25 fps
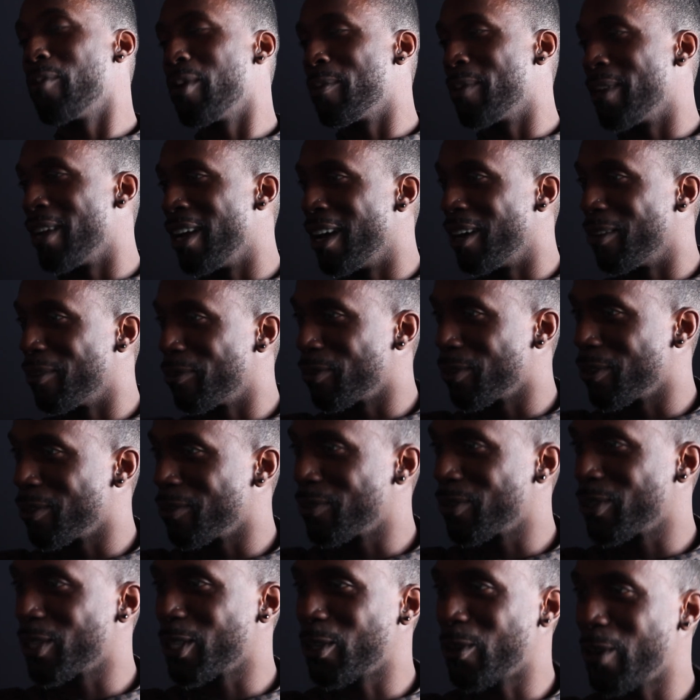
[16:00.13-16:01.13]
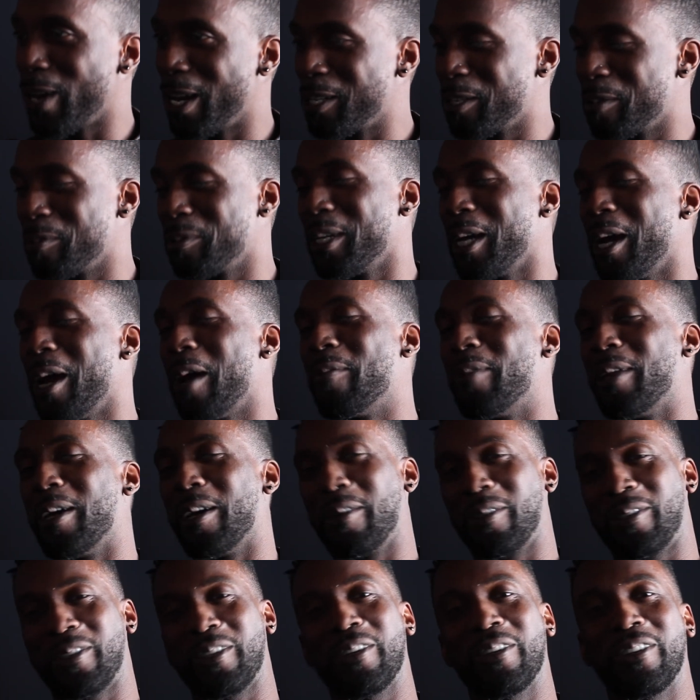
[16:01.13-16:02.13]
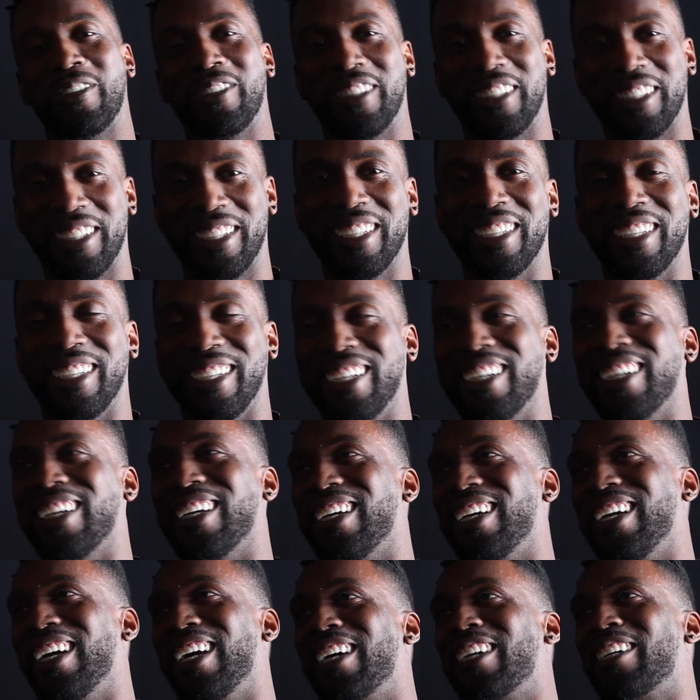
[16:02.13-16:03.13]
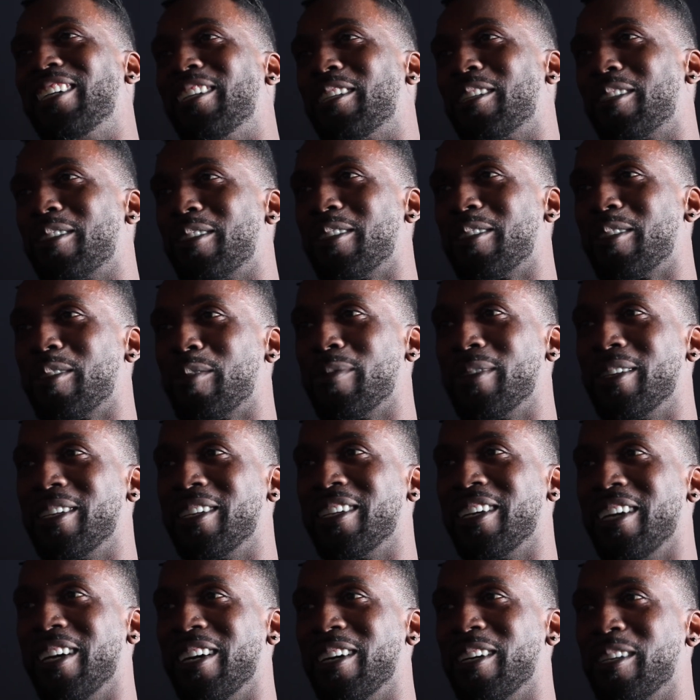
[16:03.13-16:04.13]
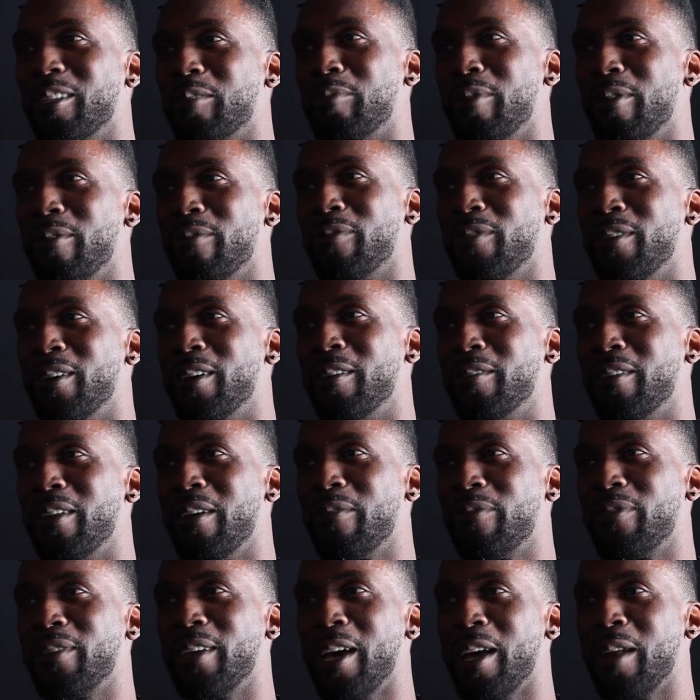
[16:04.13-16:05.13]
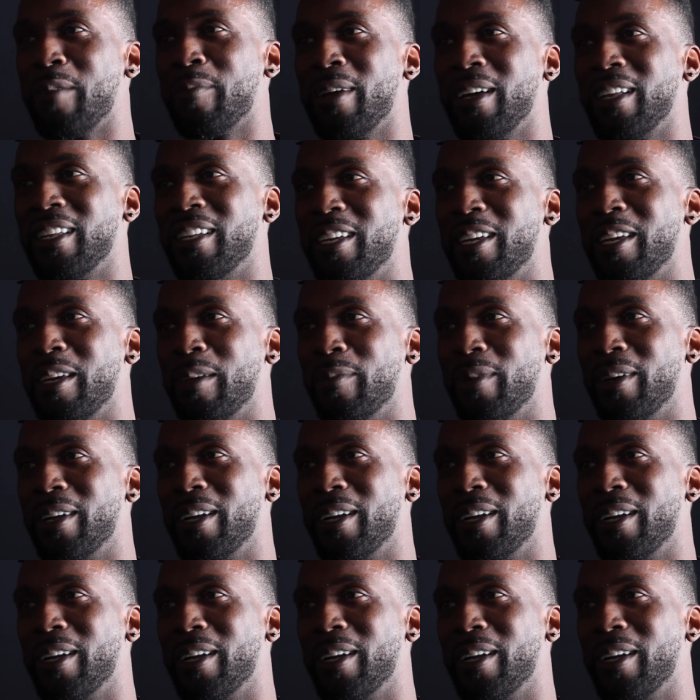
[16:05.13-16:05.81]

with me now. Quite some time now. So. Yeah, it's been fun. Definitely out of my league,